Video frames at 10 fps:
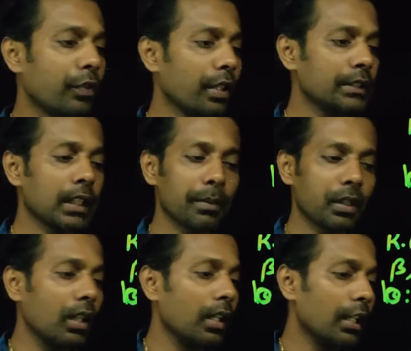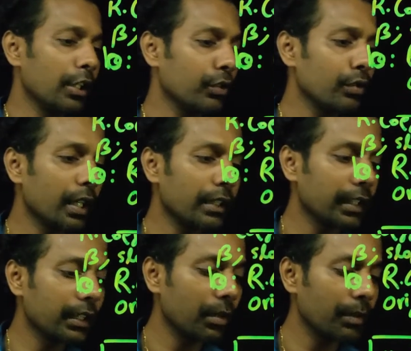For example, let us use
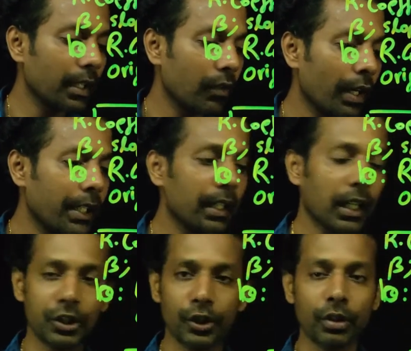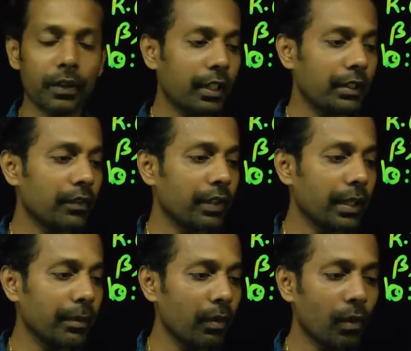another term here, y dash. You have another
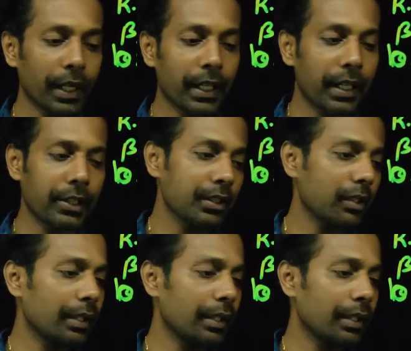variable y dash.